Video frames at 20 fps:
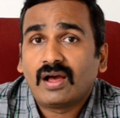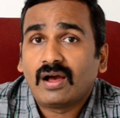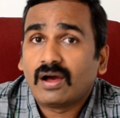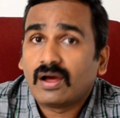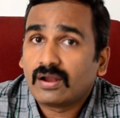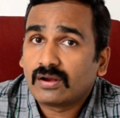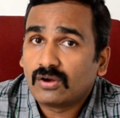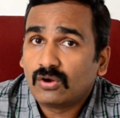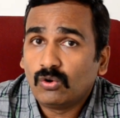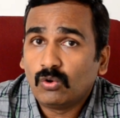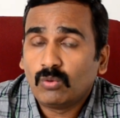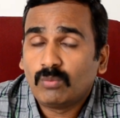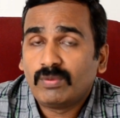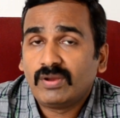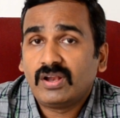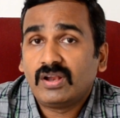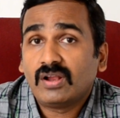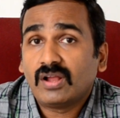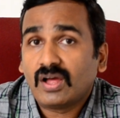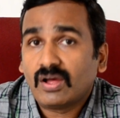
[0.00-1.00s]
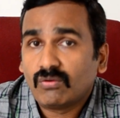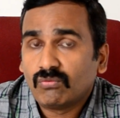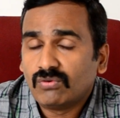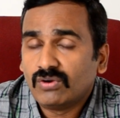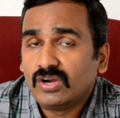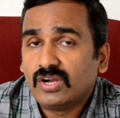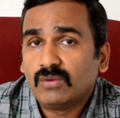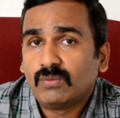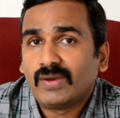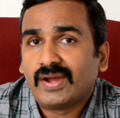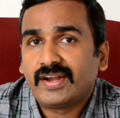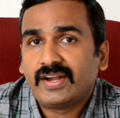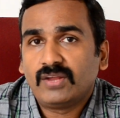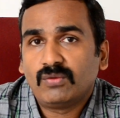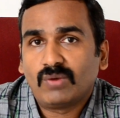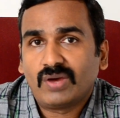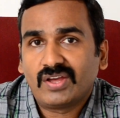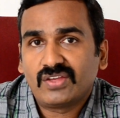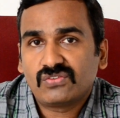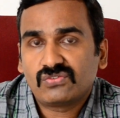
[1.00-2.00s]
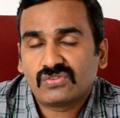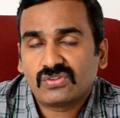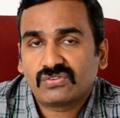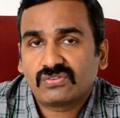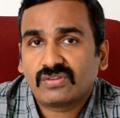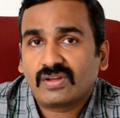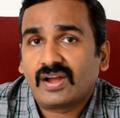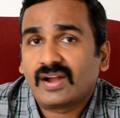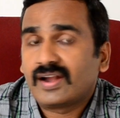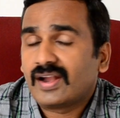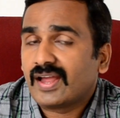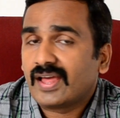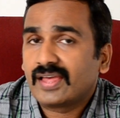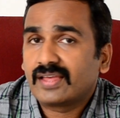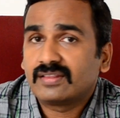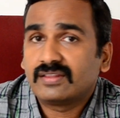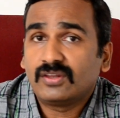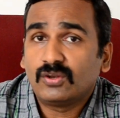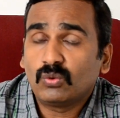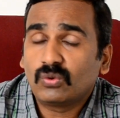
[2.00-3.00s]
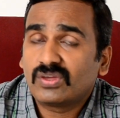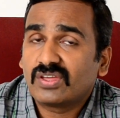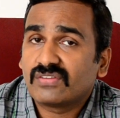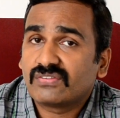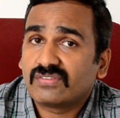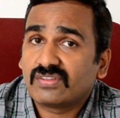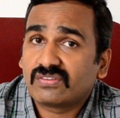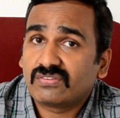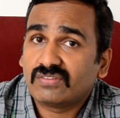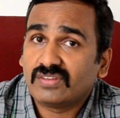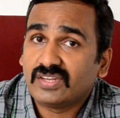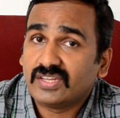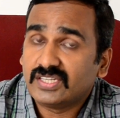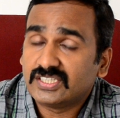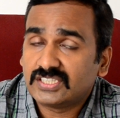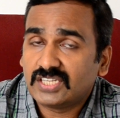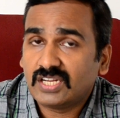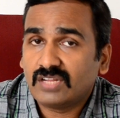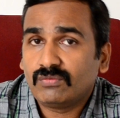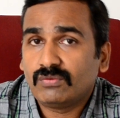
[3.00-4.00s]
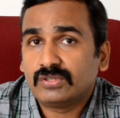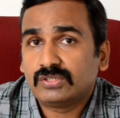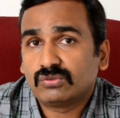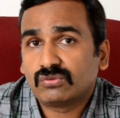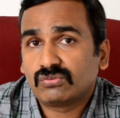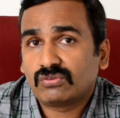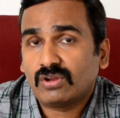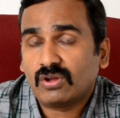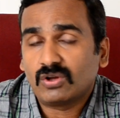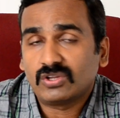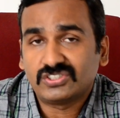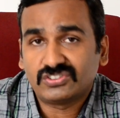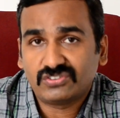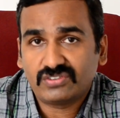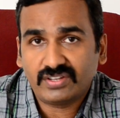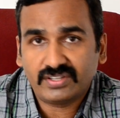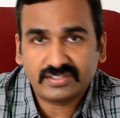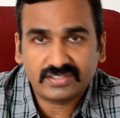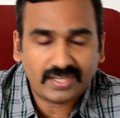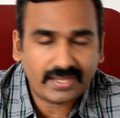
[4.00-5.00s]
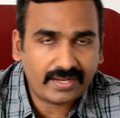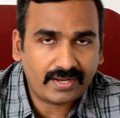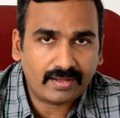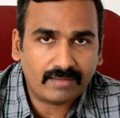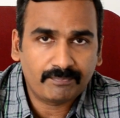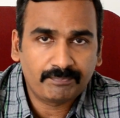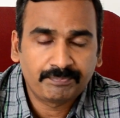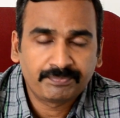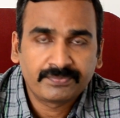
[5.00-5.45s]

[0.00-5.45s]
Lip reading: are global worldwide devices, unlike the Nokia 6 initially, which was launched in China.